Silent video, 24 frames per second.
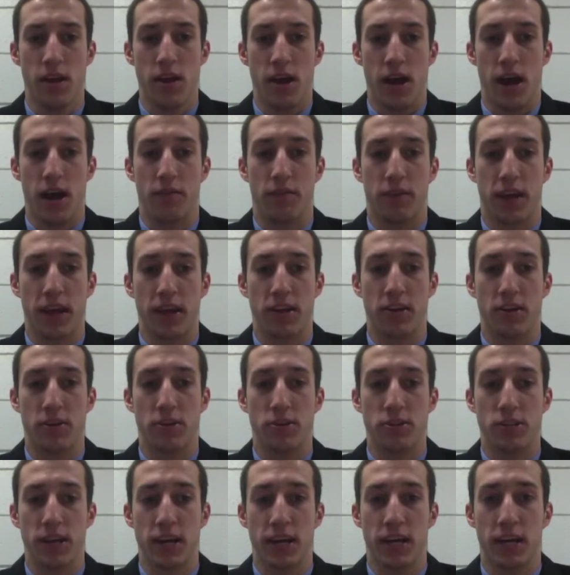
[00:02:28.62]
I have gained an
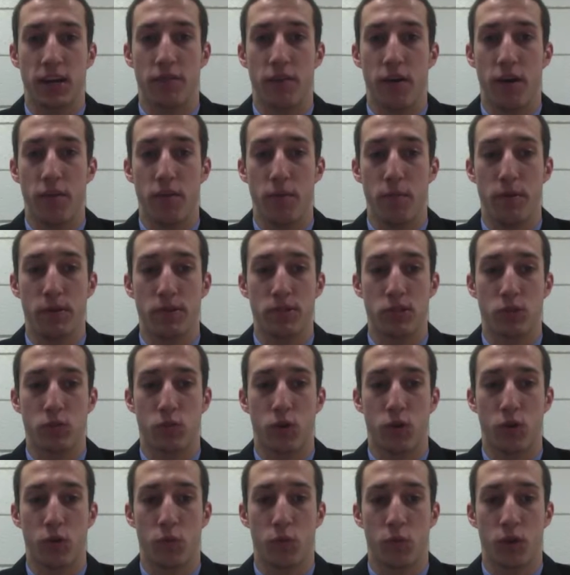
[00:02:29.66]
understanding of how the business
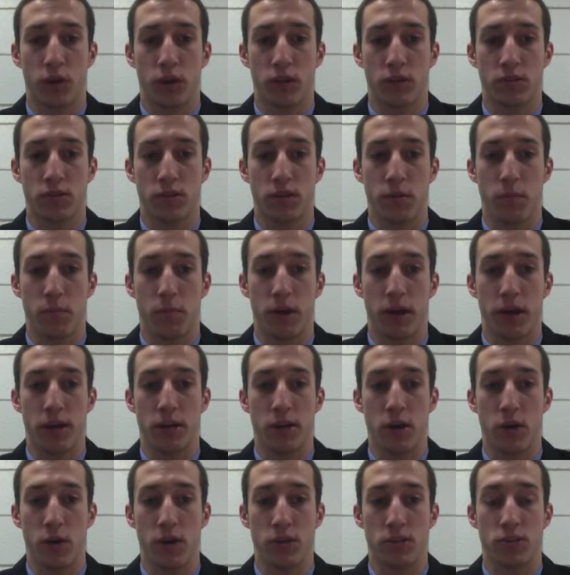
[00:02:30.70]
world works, but I
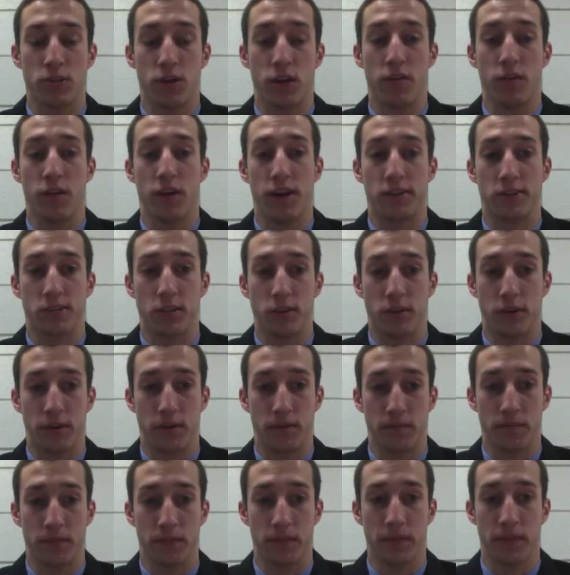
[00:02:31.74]
know I still have a lot to learn.
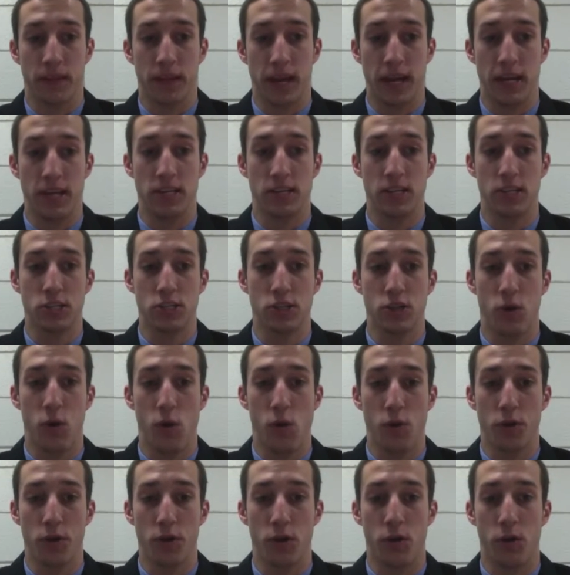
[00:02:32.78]
In addition to
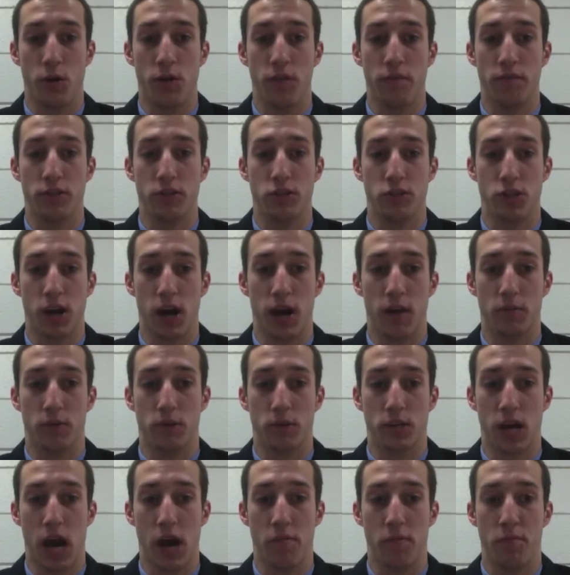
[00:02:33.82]
holding all of these jobs
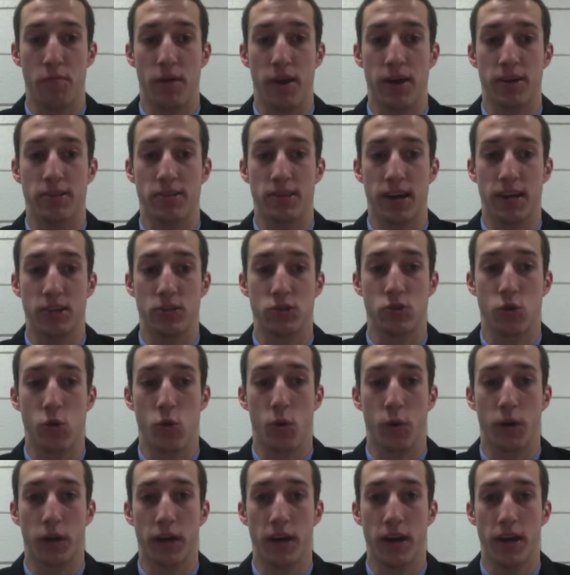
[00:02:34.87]
on top of my assigned
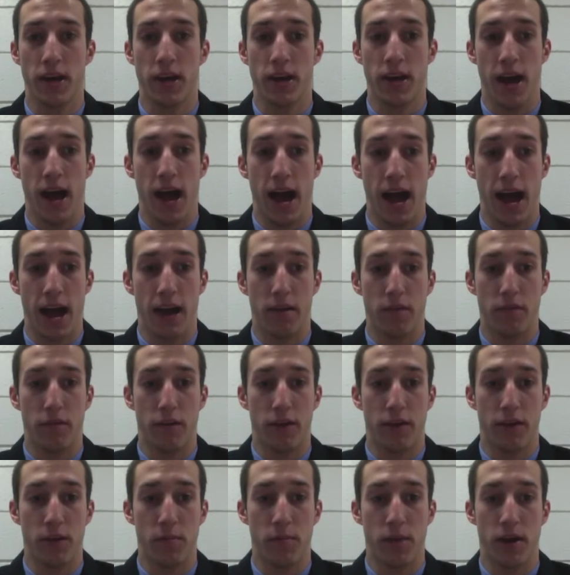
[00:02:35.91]
schoolwork, I had a
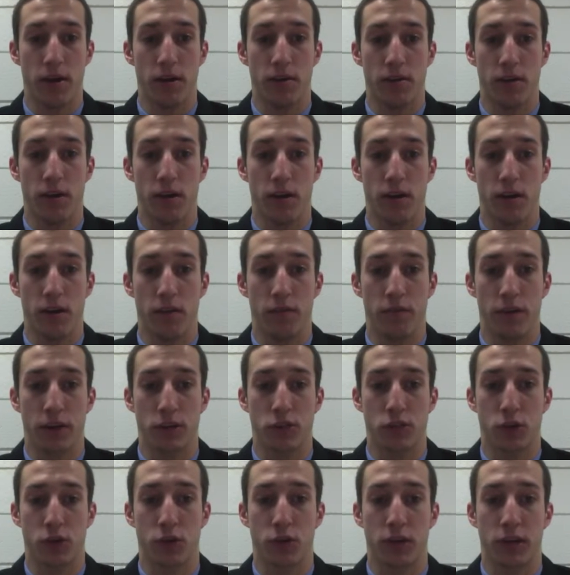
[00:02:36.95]
fair amount of
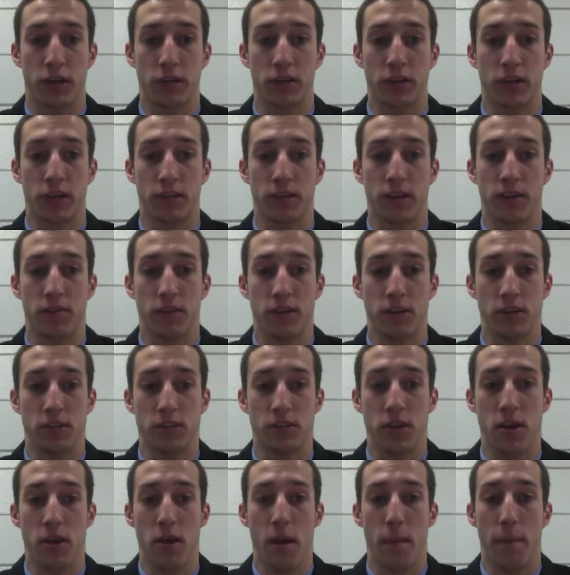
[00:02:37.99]
extracurricular
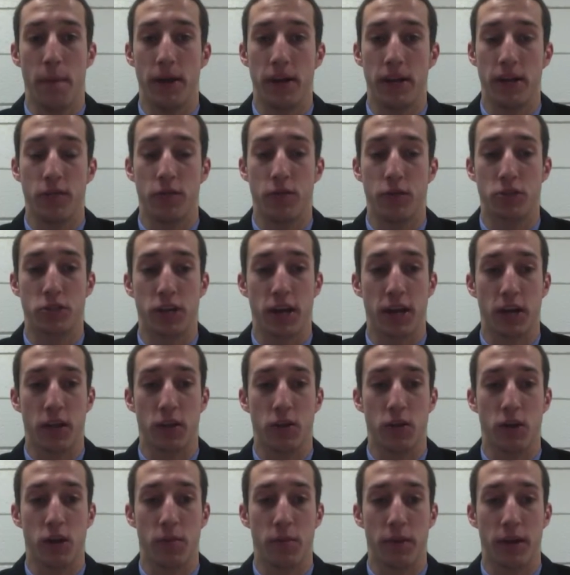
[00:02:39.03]
activities, many of which I
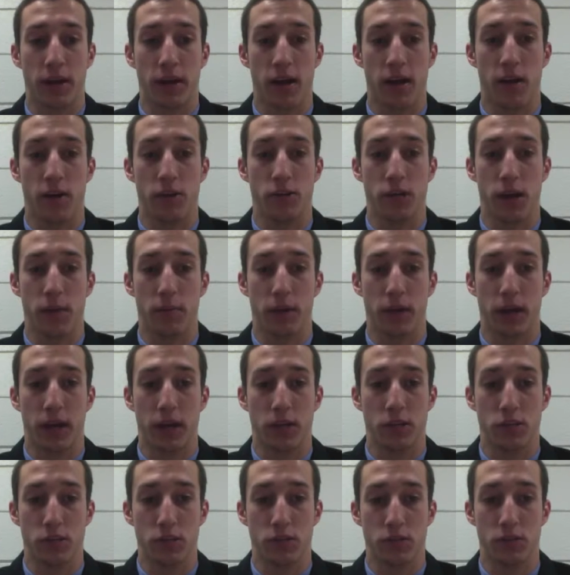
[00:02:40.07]
included in my college
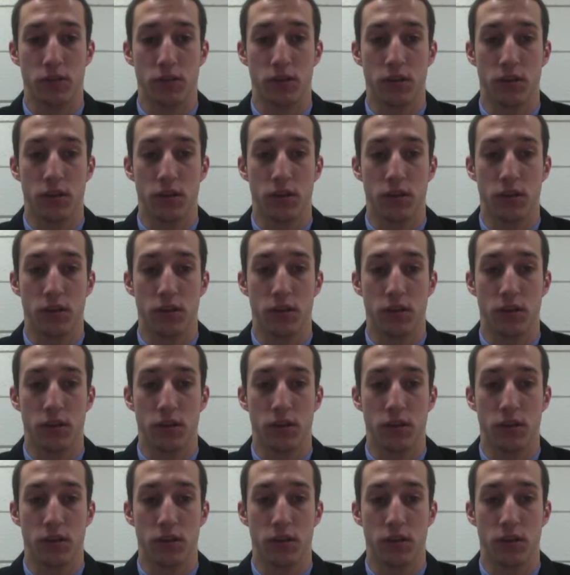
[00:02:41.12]
applications.